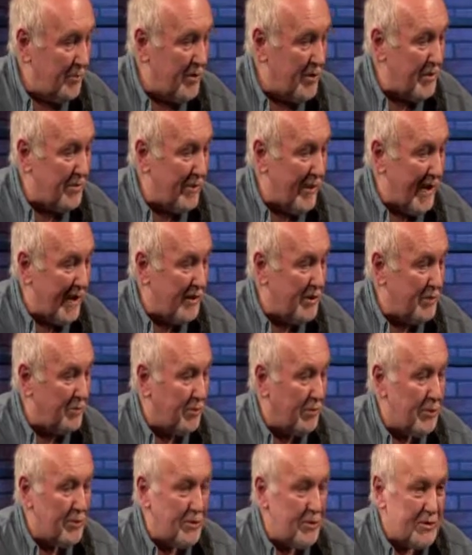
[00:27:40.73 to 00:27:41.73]
Put it back to
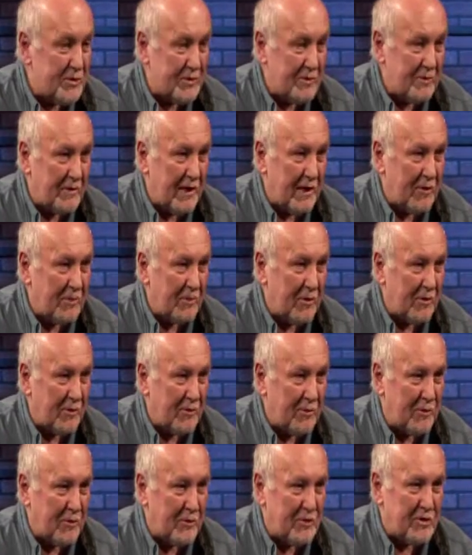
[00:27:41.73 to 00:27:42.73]
blues, gotta put
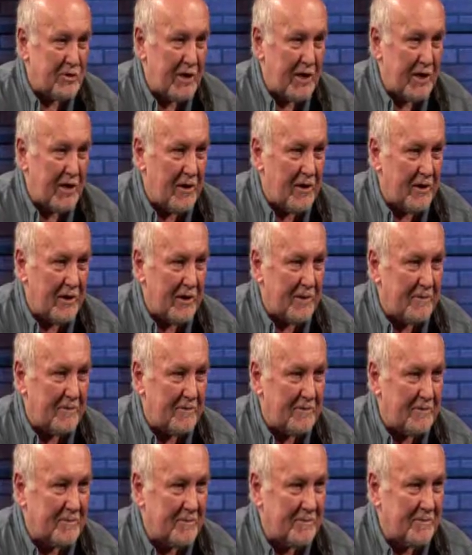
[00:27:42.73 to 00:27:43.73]
a blues scale
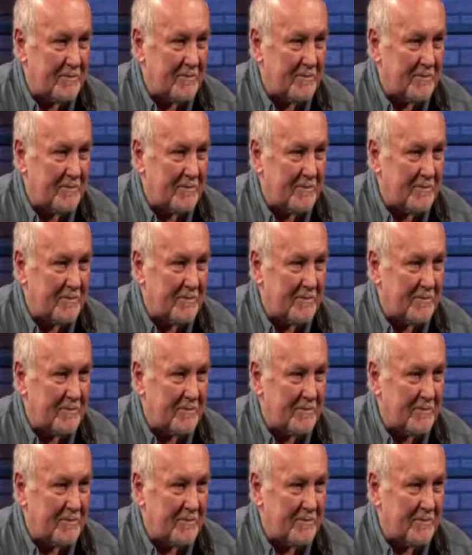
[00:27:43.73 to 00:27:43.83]
in.